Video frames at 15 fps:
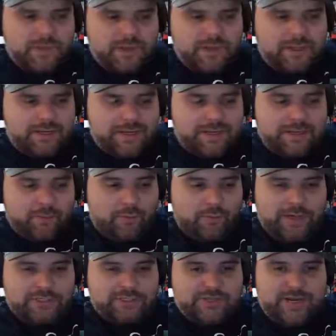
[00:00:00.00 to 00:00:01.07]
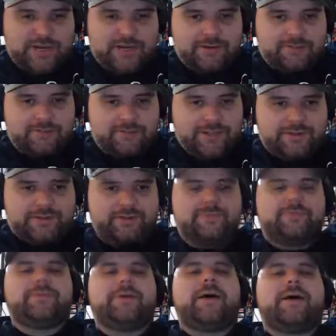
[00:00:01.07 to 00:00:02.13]
the one I shot at
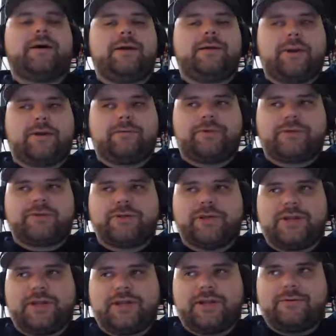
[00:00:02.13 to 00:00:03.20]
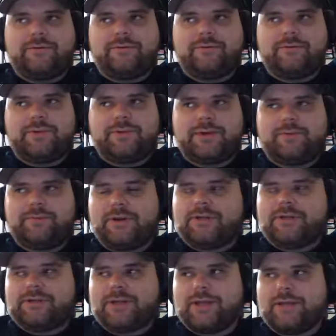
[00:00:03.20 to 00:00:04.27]
the Iraq Veteran 888
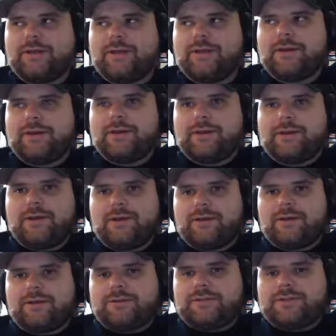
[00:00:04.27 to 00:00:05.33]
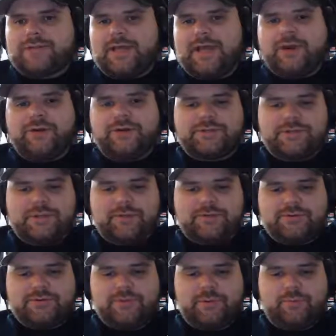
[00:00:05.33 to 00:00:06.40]
range day, just the accuracy, I
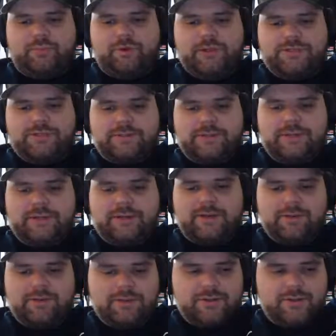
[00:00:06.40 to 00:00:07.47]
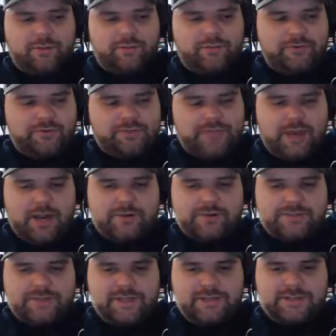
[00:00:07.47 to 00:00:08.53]
was really impressed. I mean, for using the iron
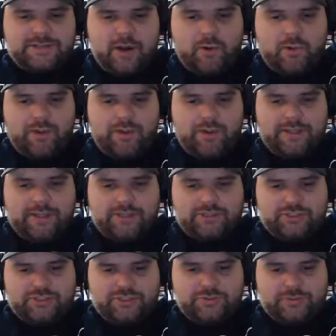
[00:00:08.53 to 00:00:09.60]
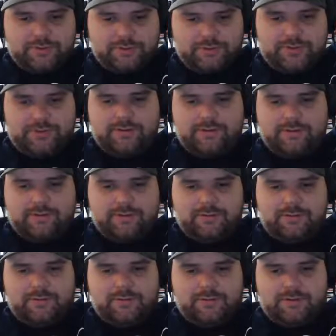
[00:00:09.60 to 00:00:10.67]
sights, how well I could actually shoot the thing.
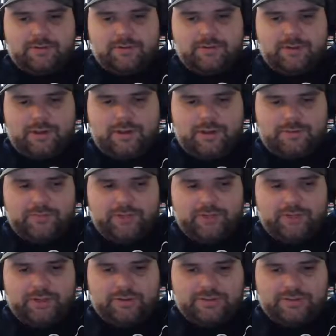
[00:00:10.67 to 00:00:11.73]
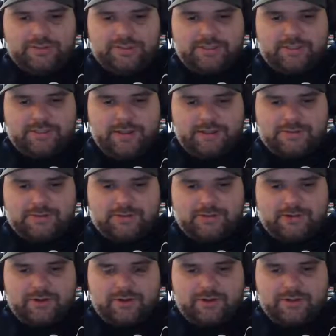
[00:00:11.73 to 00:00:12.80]
Nailing steel out to
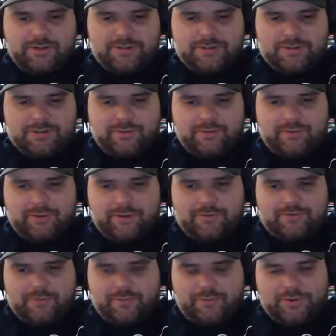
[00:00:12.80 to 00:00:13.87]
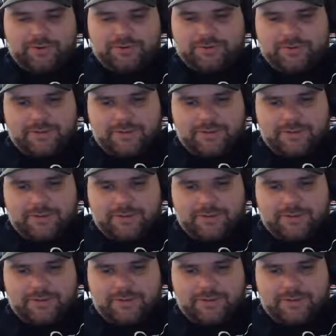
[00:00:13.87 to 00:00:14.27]
100 yard zone or whatever it was.